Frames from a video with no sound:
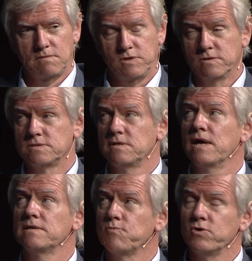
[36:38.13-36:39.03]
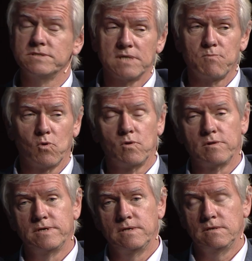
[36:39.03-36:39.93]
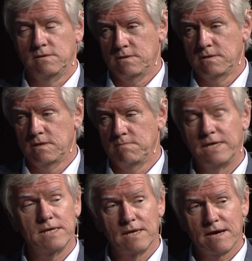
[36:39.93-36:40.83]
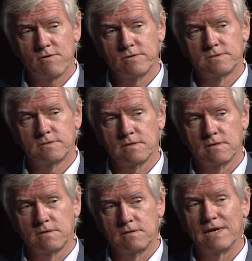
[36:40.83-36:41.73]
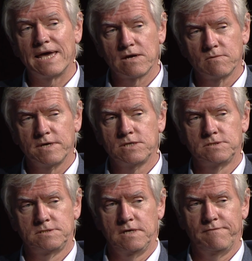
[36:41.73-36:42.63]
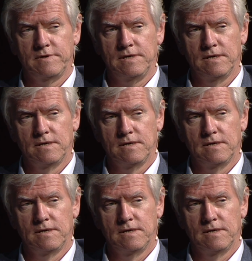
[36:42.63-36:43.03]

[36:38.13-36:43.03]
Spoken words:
because that brings up all the medical errors, the lack of patient safety,